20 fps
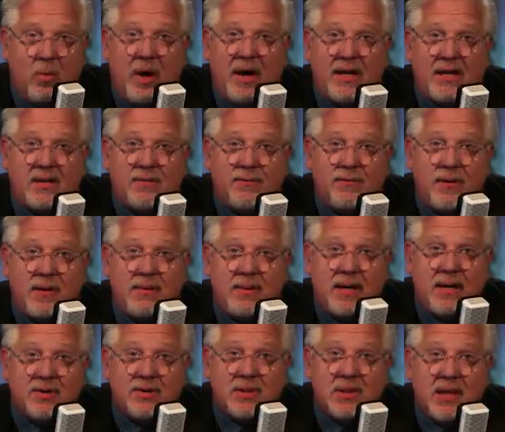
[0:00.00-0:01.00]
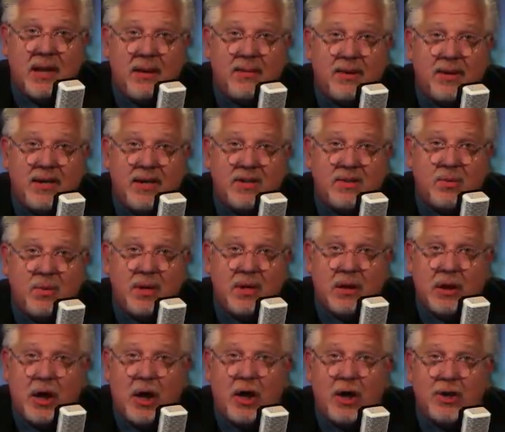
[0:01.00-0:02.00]
white female celebrities
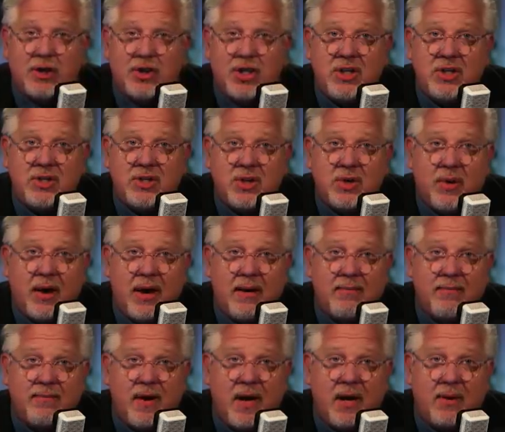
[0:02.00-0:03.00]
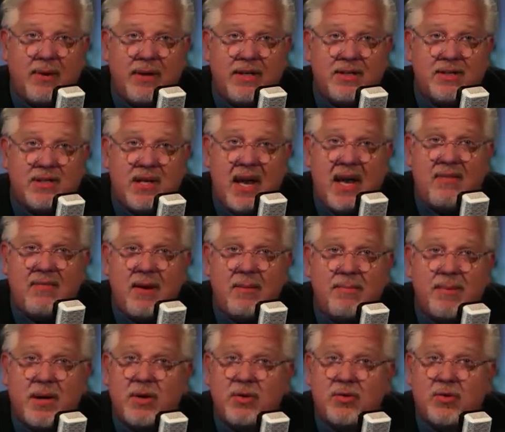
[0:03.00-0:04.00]
with large Instagram followings gave
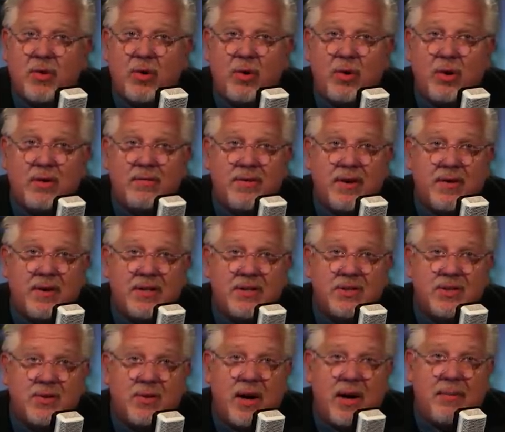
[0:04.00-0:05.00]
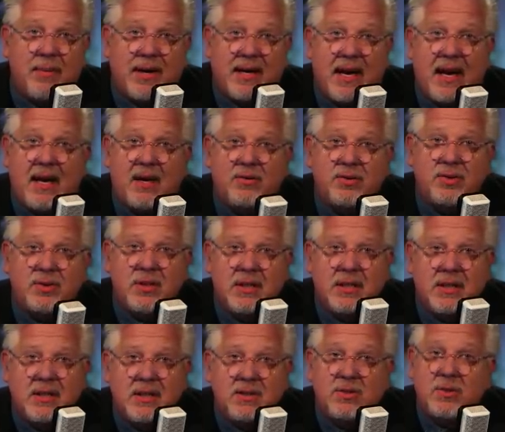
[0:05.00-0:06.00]
up control of their Instagram accounts
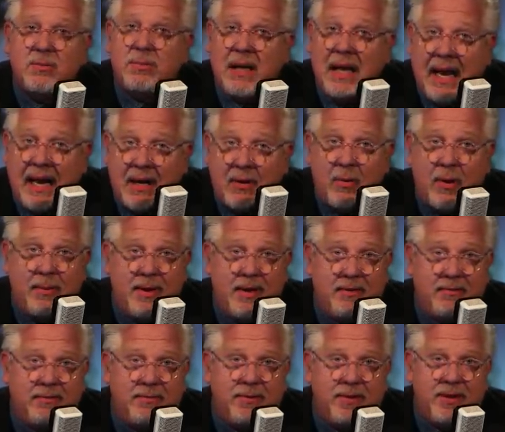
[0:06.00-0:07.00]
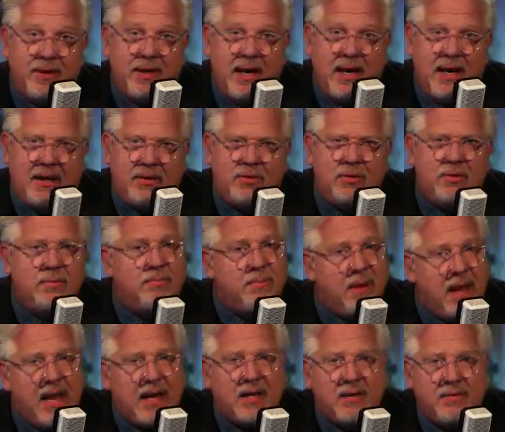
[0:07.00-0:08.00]
to black women for the day to
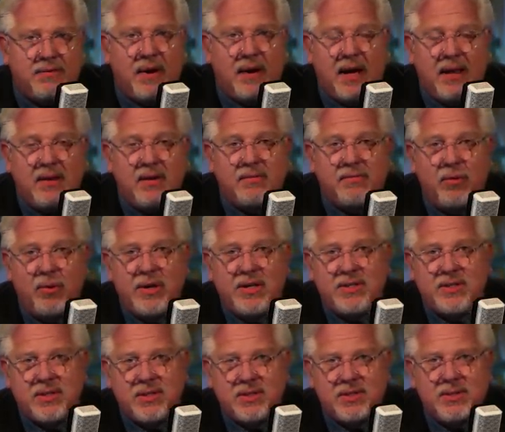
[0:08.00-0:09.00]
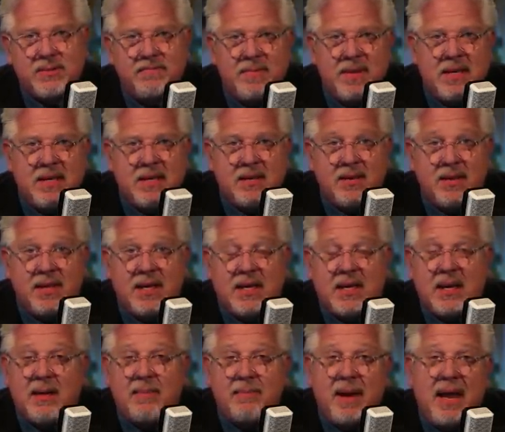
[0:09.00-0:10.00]
magnify their voices.
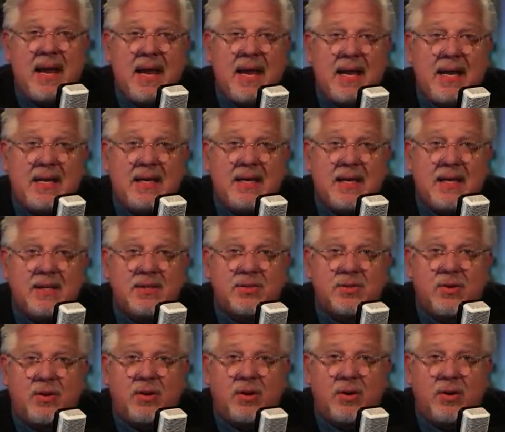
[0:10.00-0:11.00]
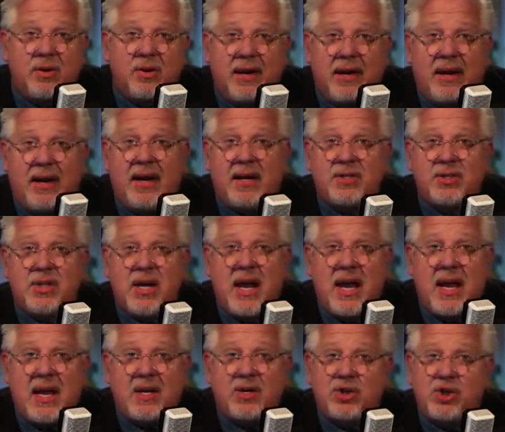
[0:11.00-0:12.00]
The campaign is called
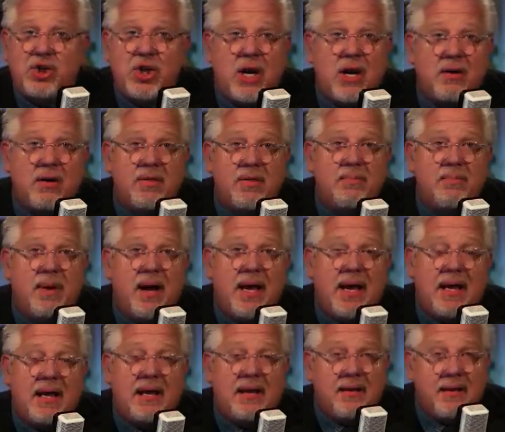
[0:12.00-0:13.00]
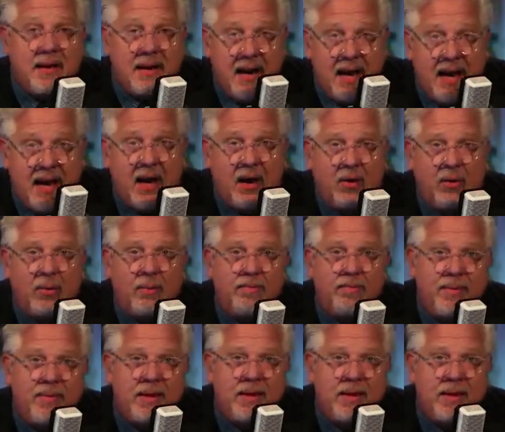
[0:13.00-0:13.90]
hashtag share the mic now.